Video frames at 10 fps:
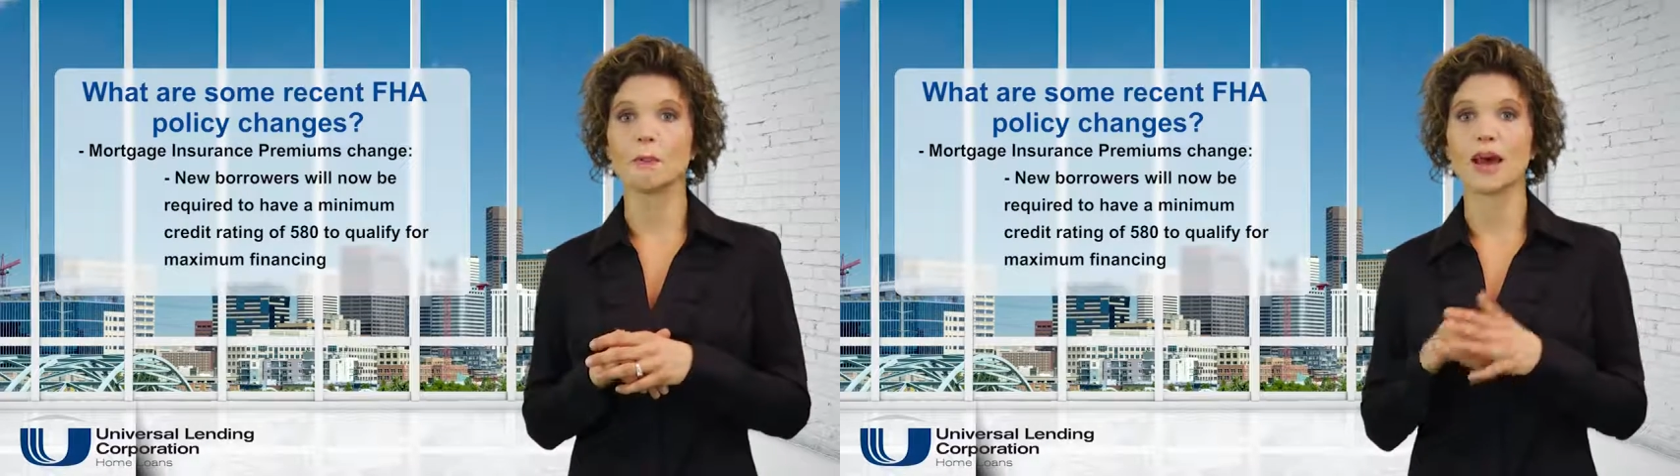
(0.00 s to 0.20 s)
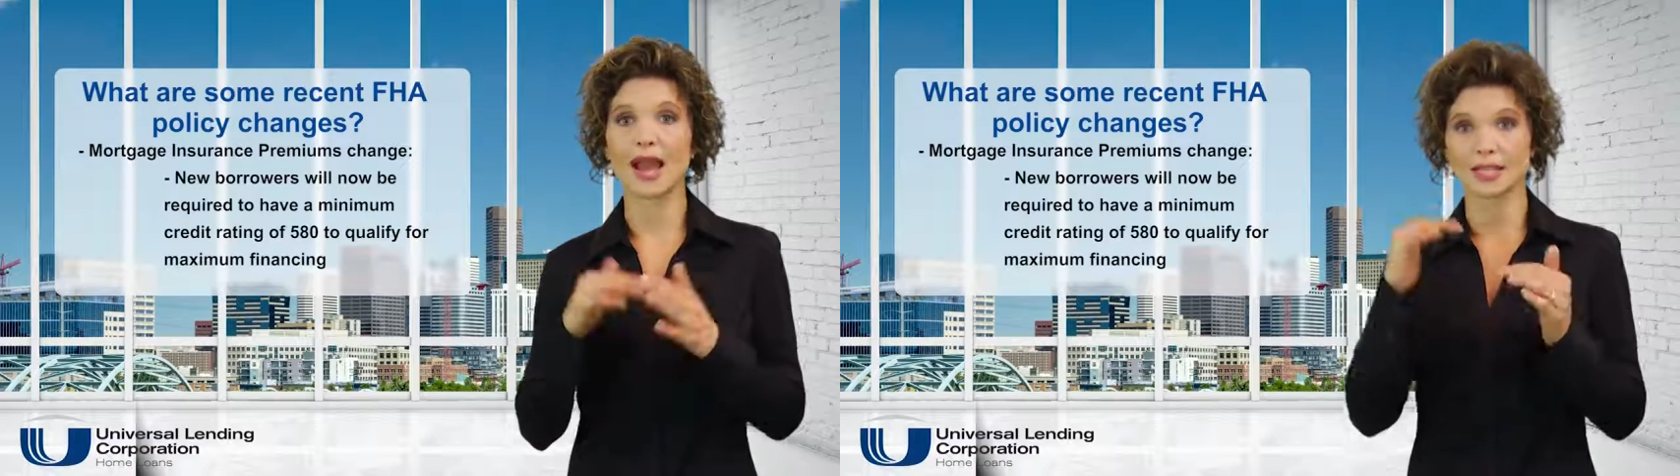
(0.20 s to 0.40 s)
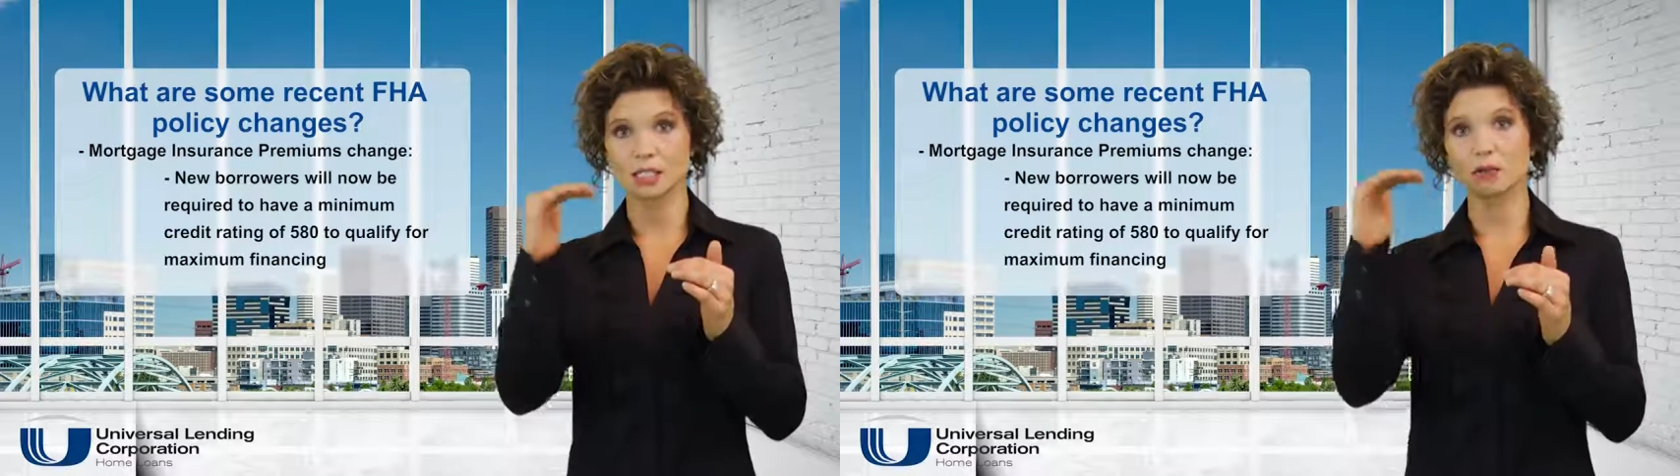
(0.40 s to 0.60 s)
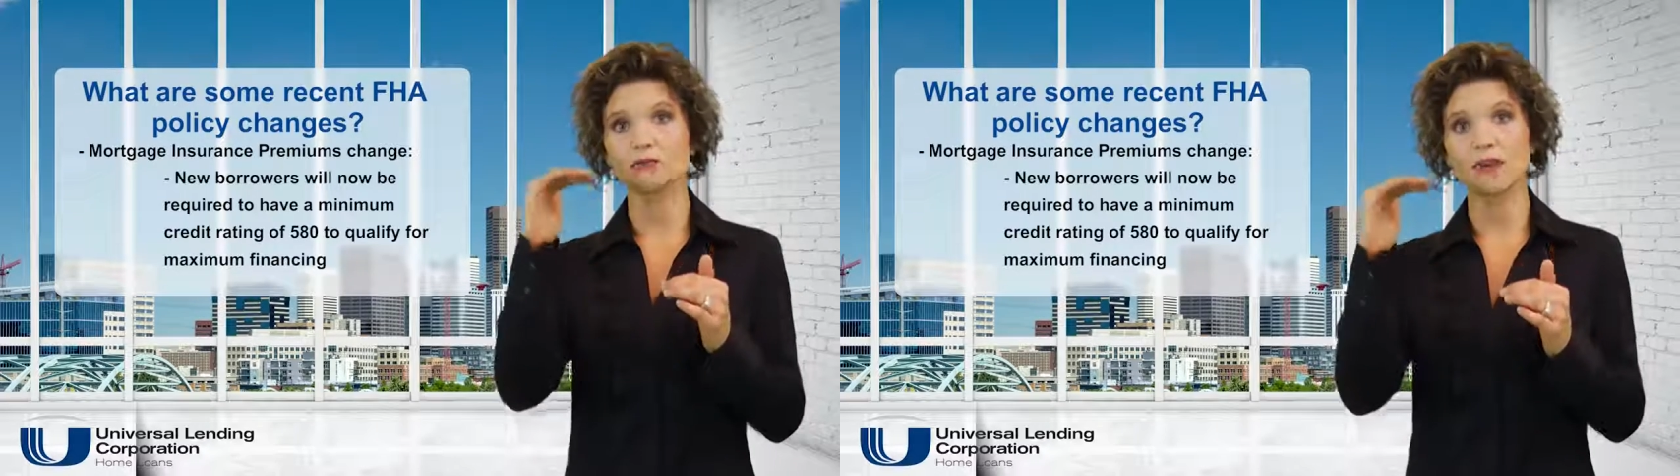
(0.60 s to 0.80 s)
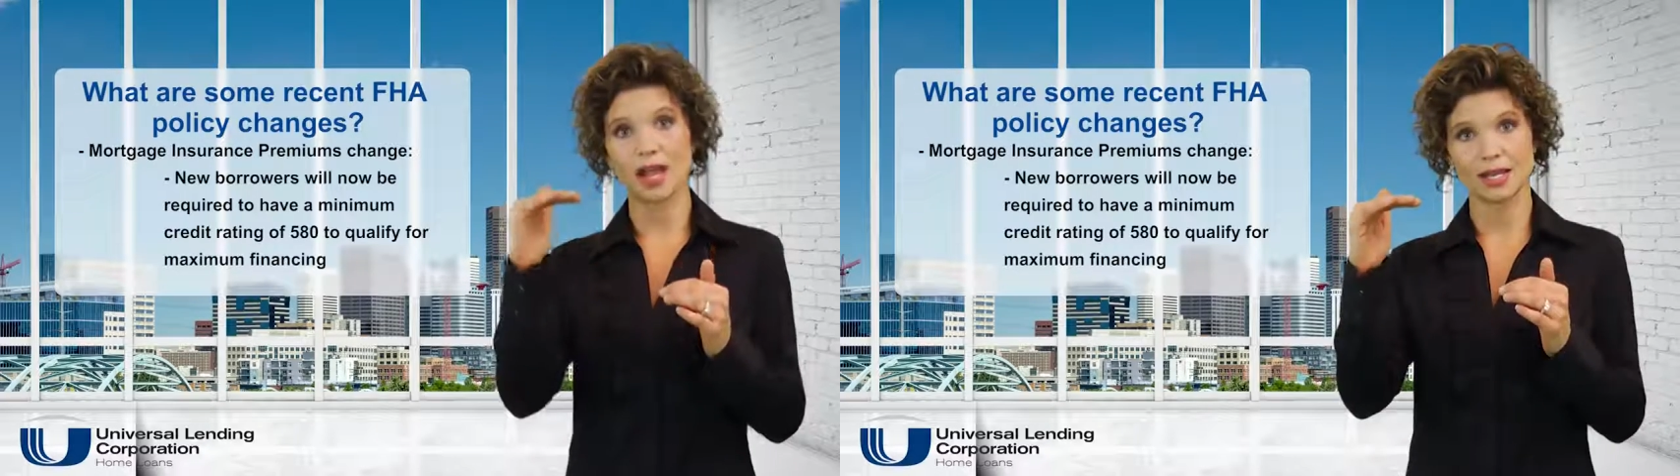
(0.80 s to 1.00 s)

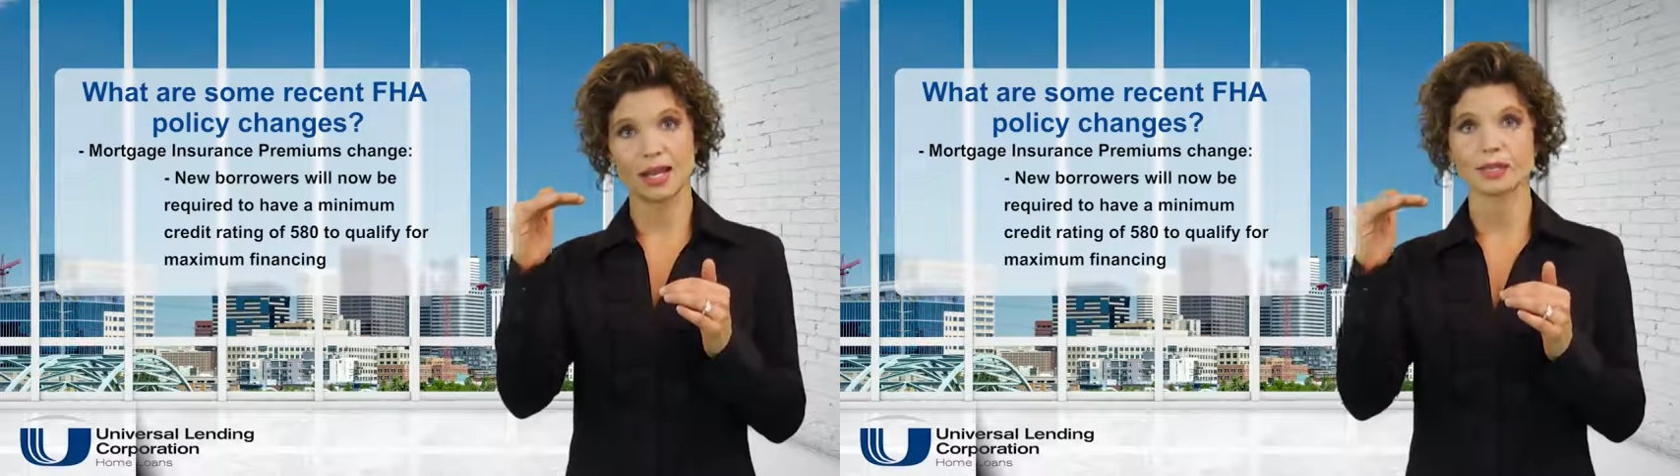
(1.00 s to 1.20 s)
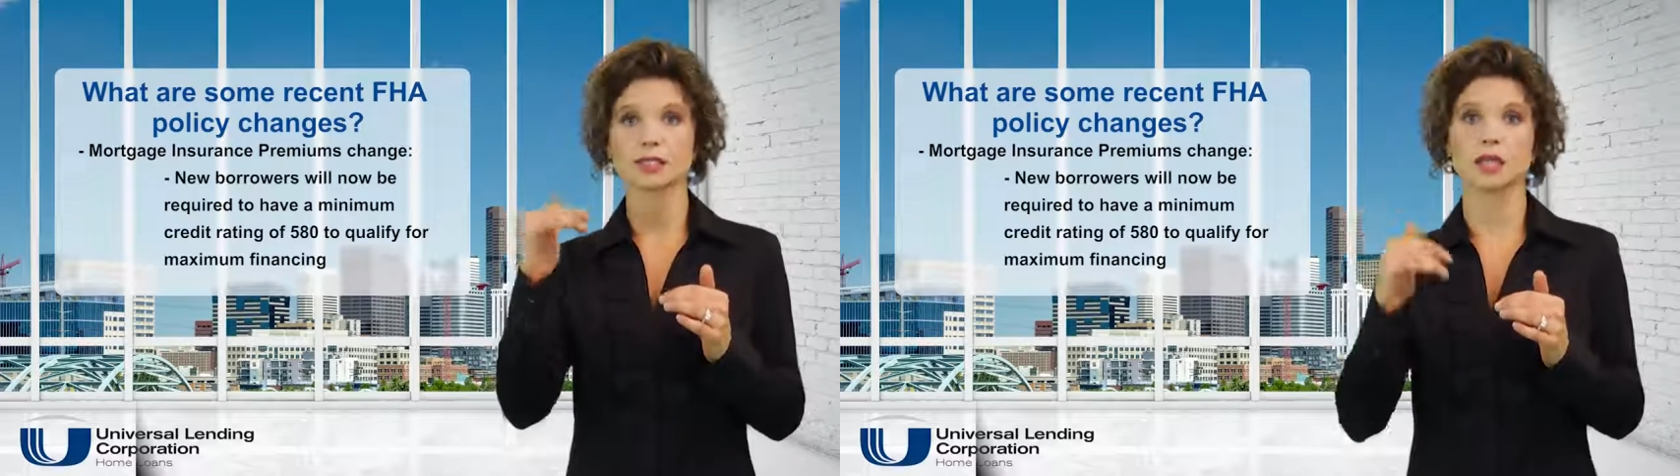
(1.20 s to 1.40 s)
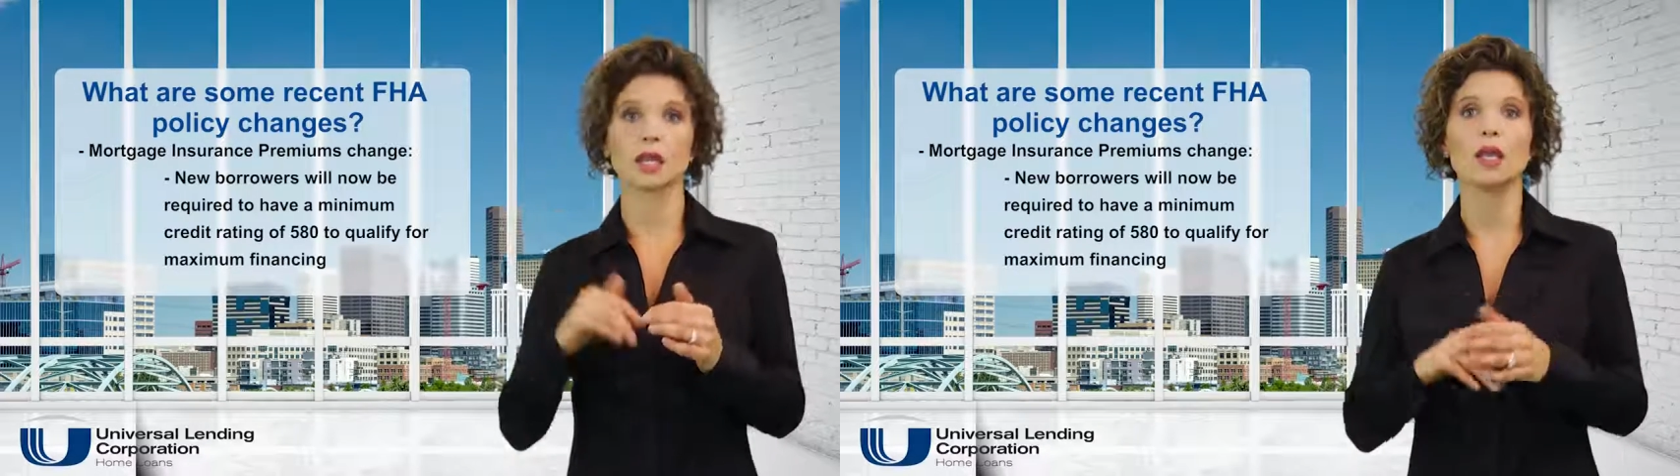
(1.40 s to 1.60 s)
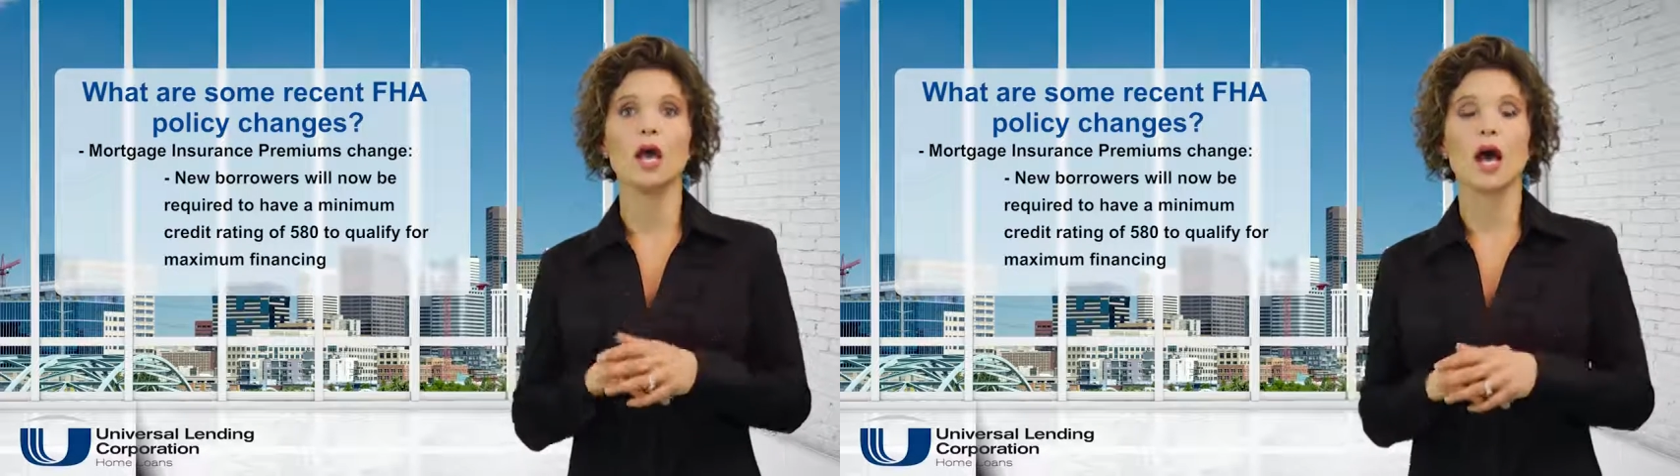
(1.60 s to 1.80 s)
maximum financing.